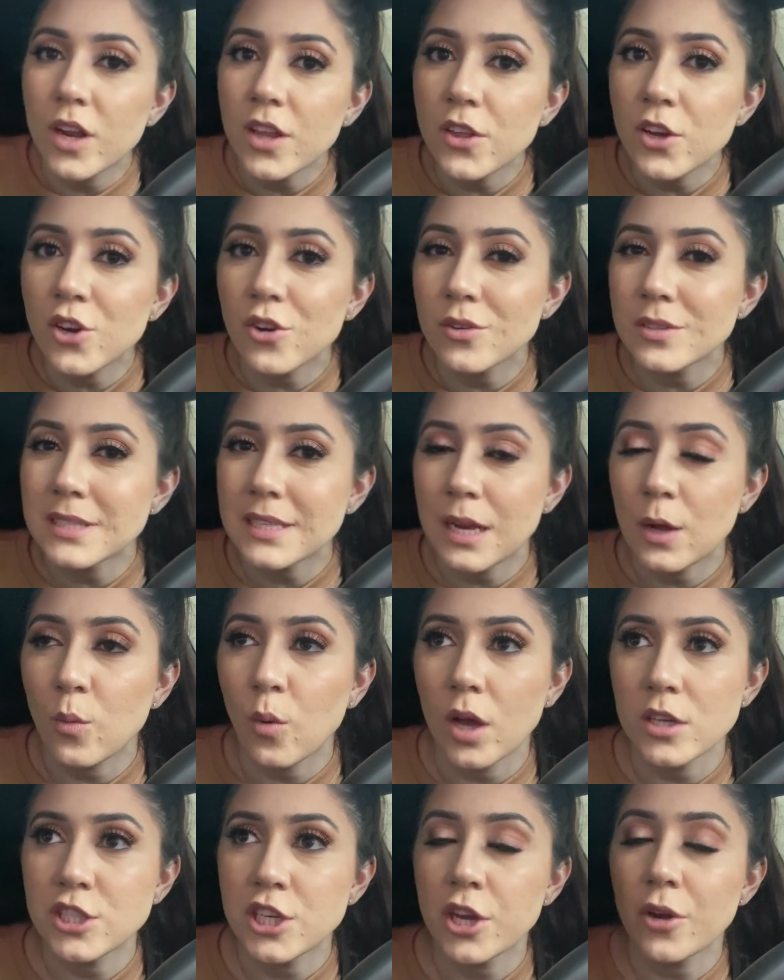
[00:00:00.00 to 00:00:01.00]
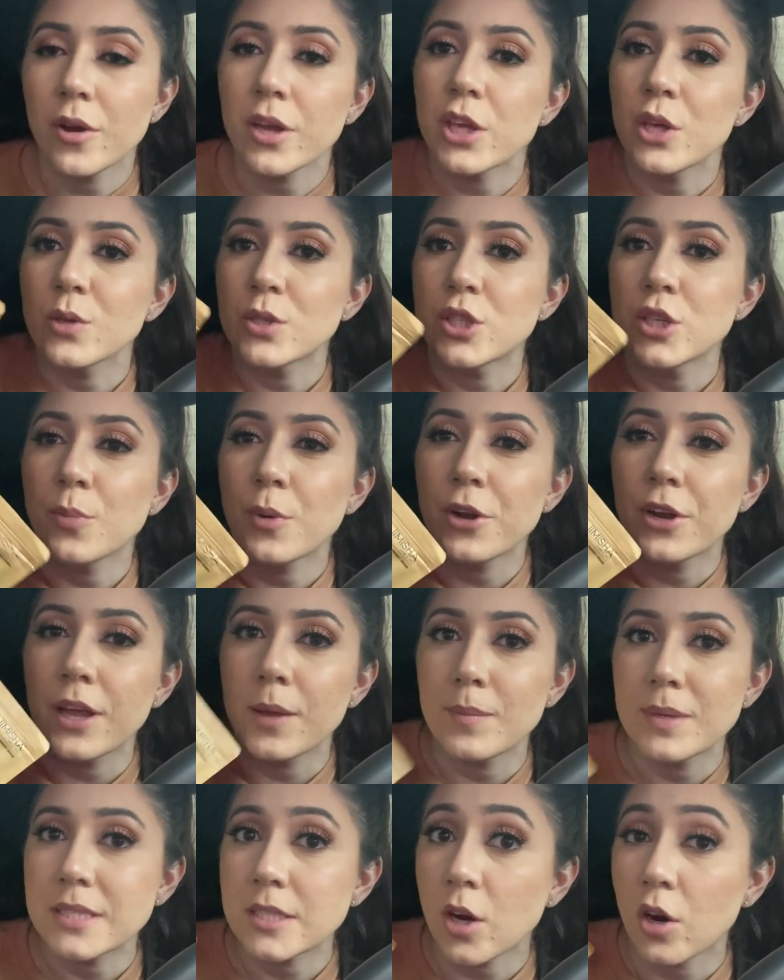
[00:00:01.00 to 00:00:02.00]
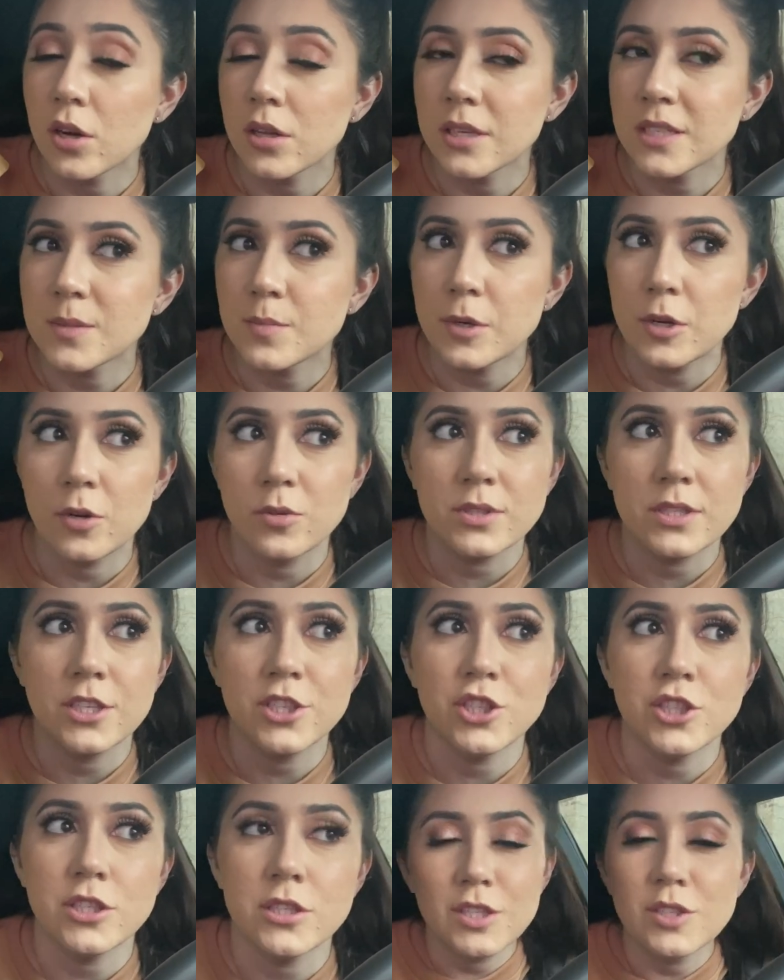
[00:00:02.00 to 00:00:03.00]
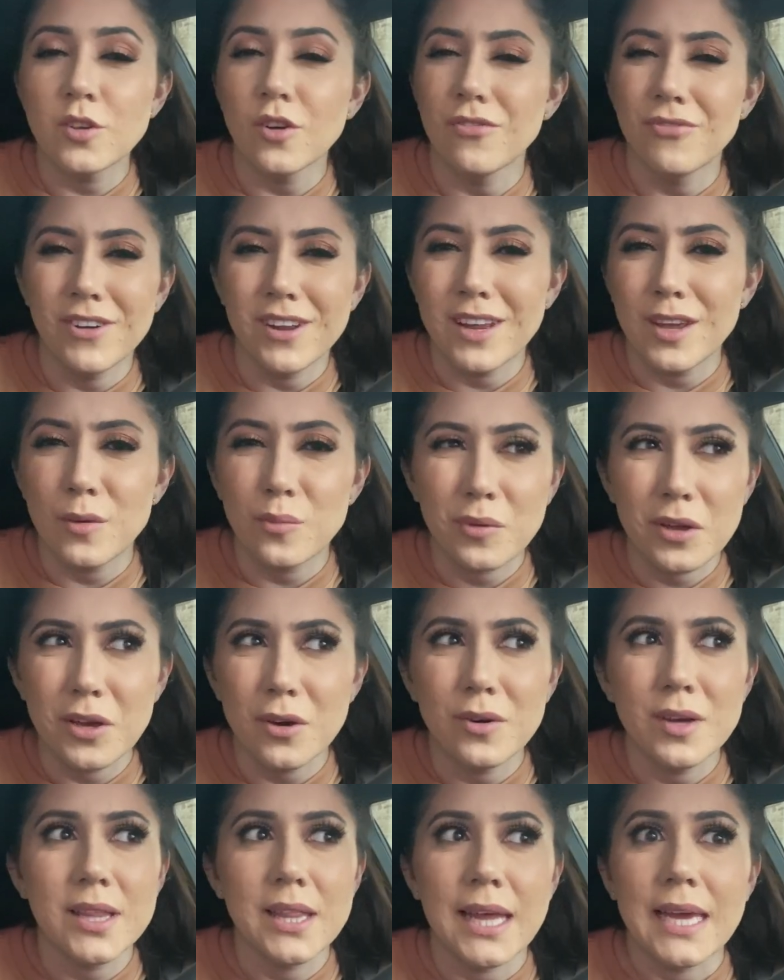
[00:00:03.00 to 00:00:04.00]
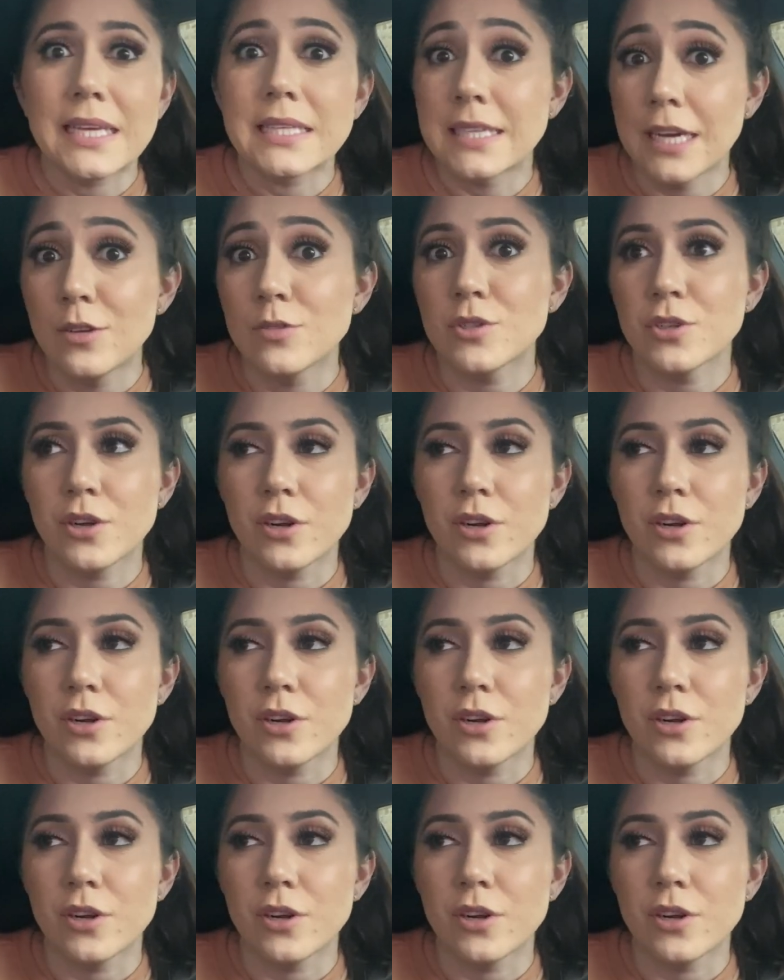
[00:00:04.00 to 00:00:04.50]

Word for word: of the girls that I watch here on YouTube, her name is Carla Spinoza. She's so funny, real, and like down to